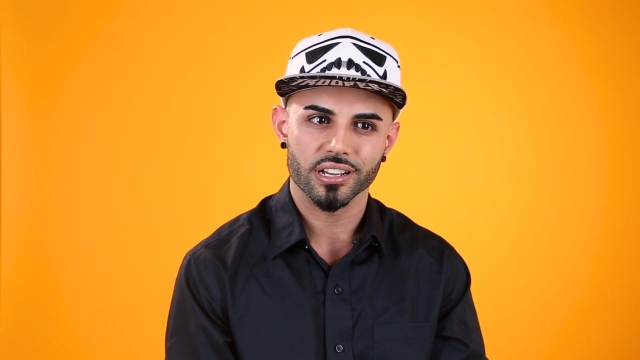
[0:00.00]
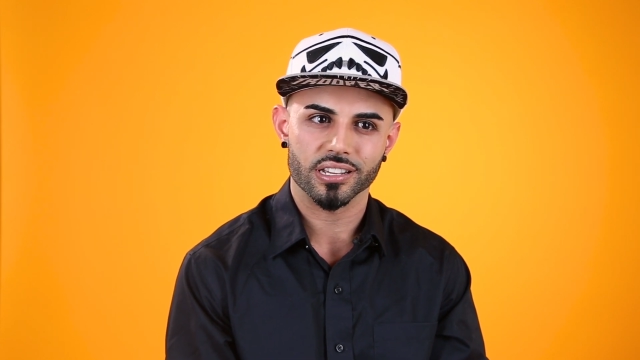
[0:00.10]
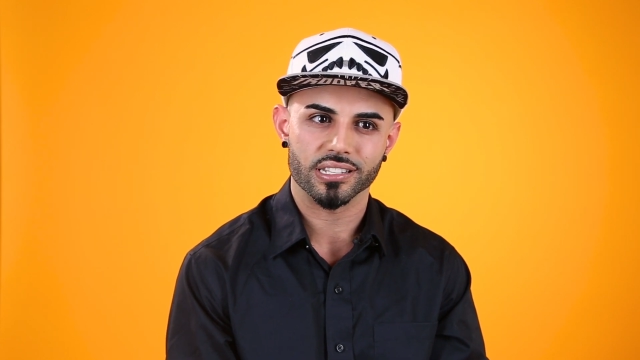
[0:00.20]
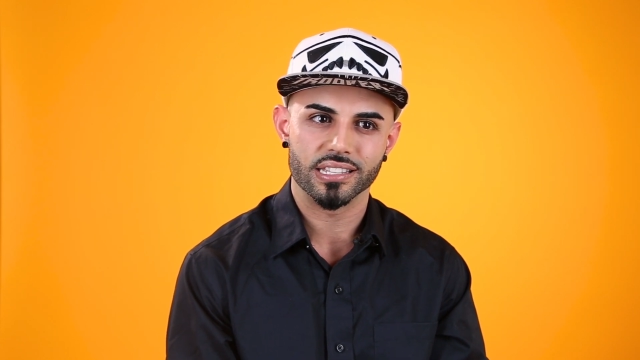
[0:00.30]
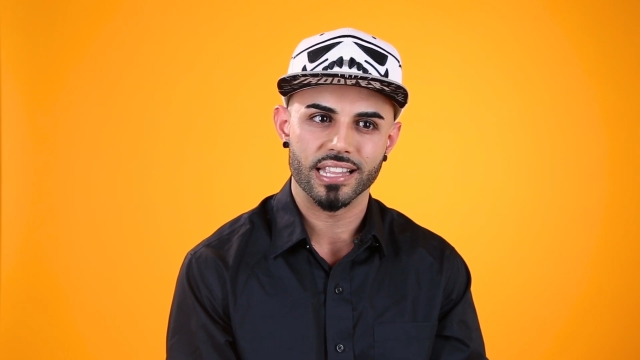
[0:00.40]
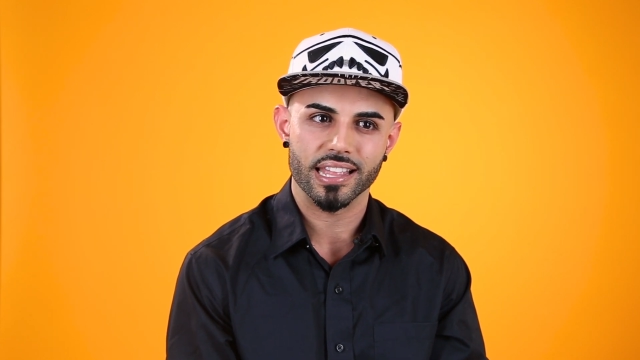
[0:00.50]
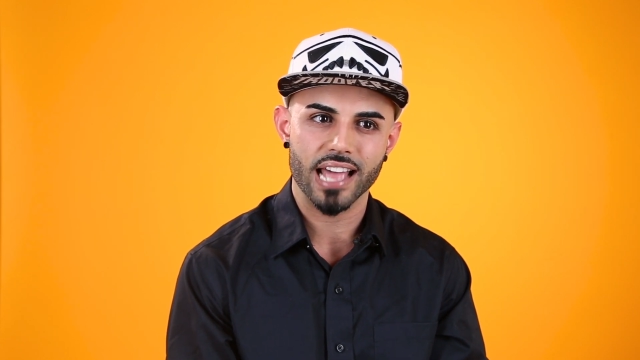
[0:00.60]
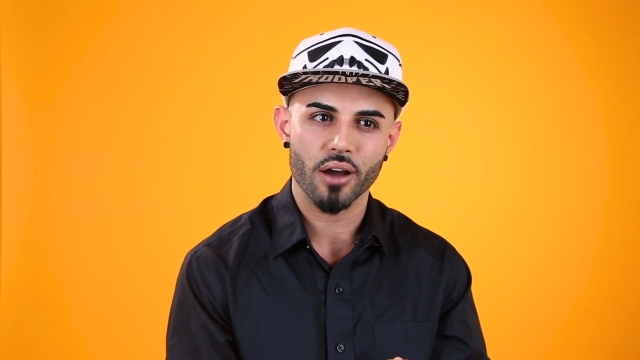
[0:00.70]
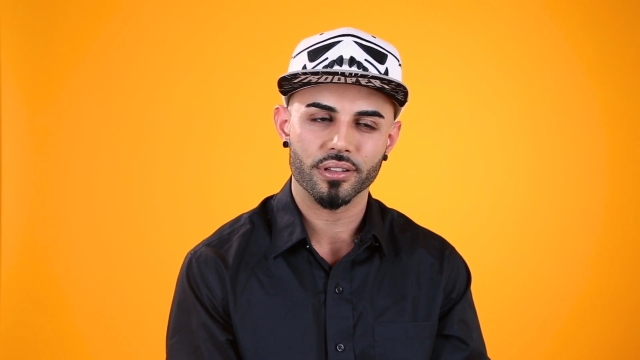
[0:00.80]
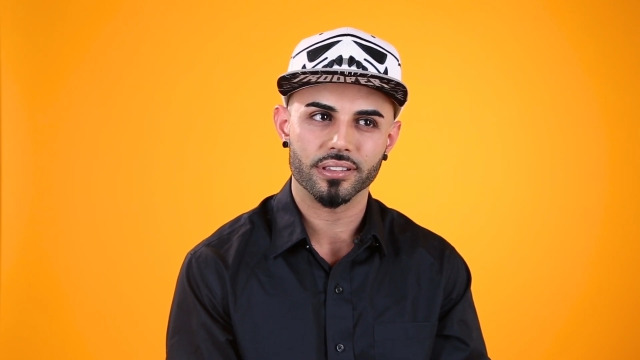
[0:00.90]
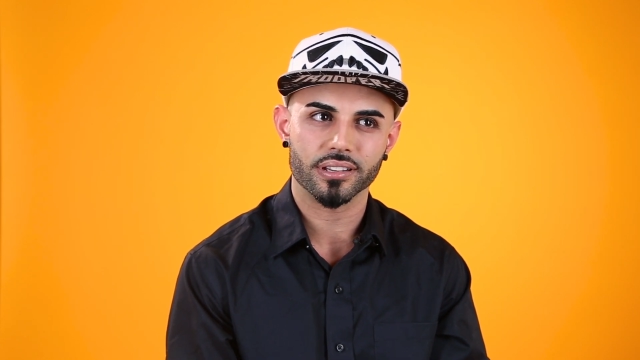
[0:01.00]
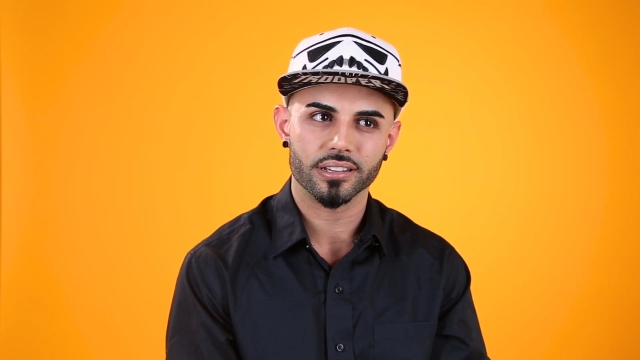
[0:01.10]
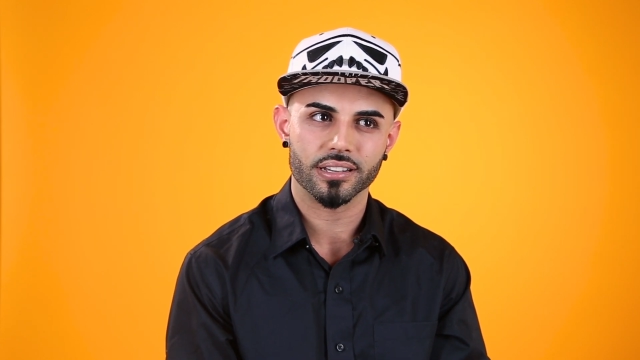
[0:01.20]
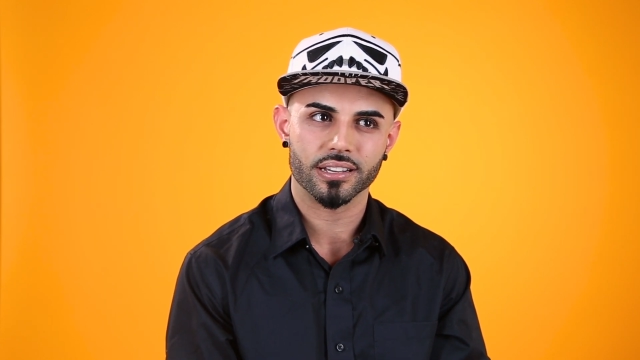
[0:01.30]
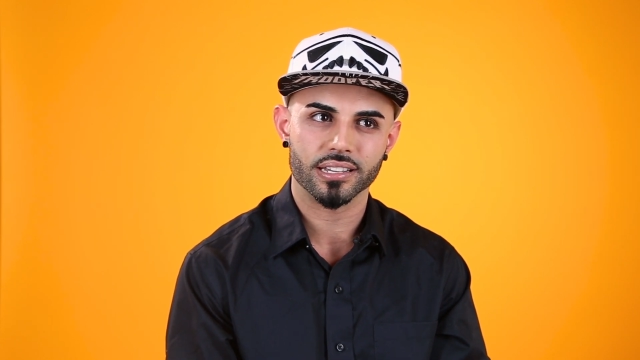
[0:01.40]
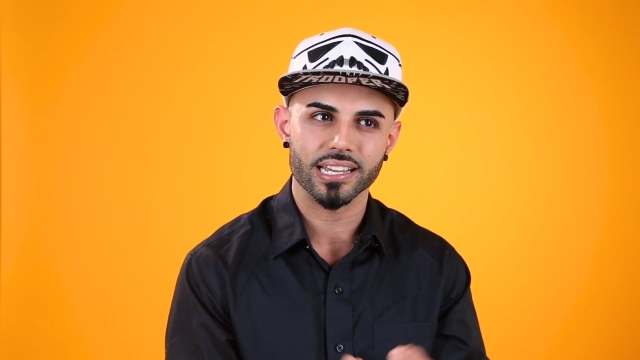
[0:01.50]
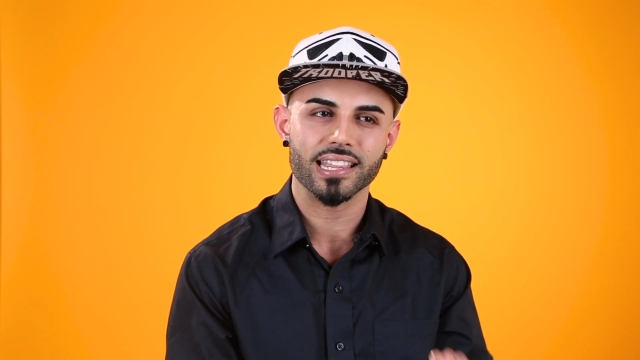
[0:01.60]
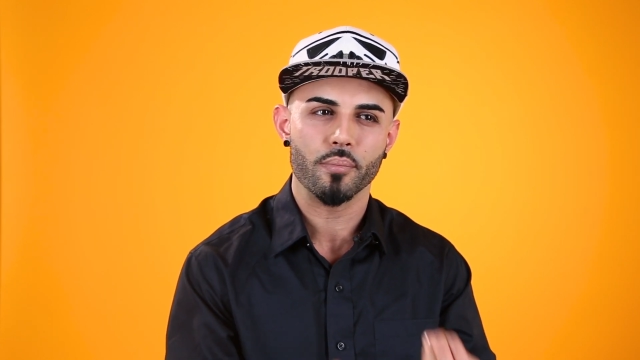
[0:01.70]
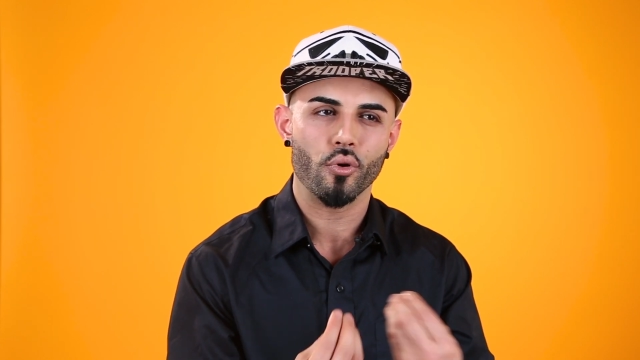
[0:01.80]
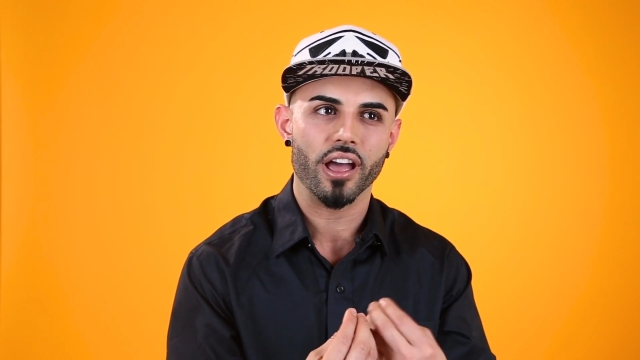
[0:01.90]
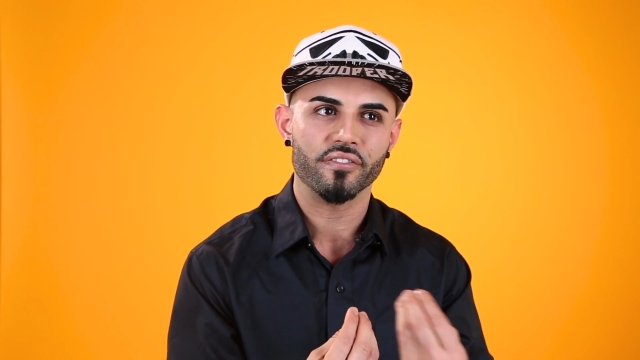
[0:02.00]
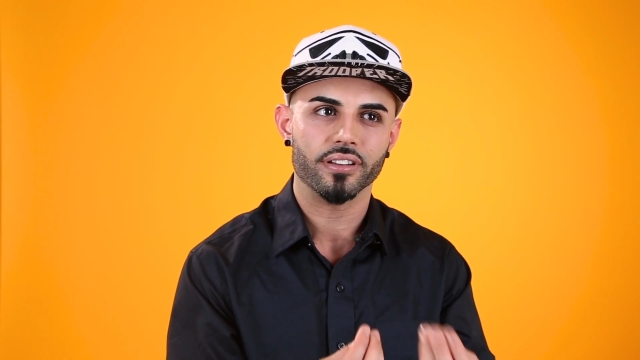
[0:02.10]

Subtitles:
because at that point,